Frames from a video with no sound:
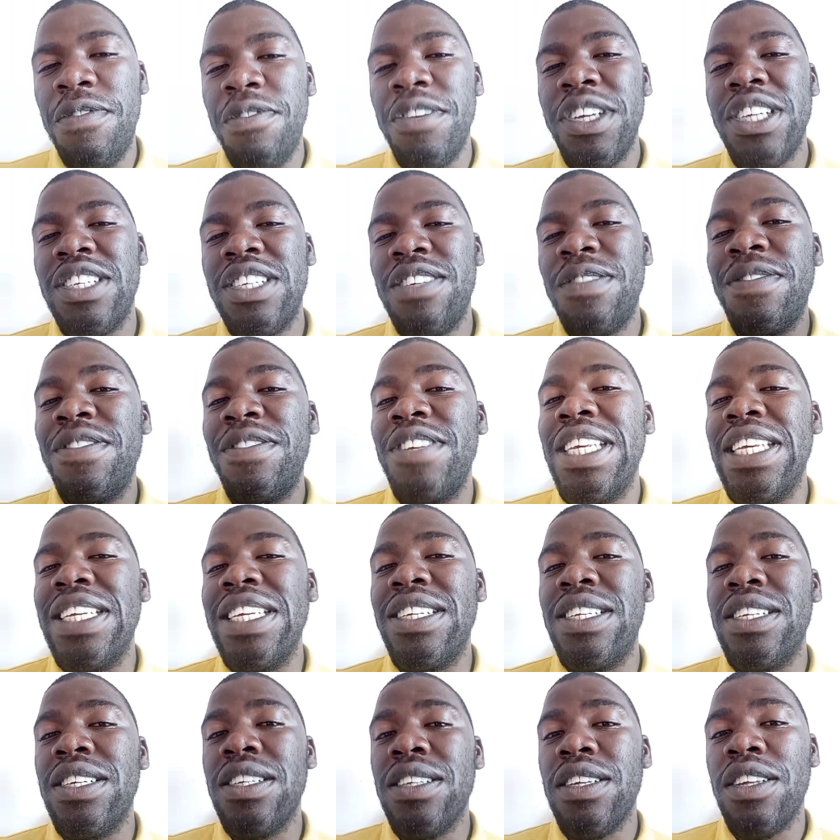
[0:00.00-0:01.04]
fish
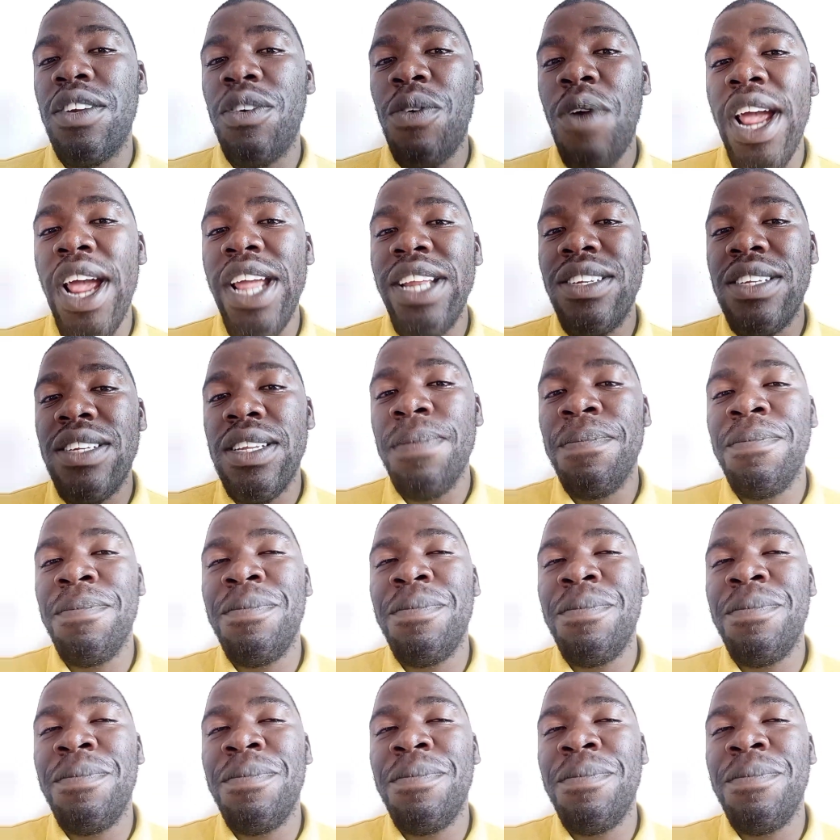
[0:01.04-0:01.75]
feed, right?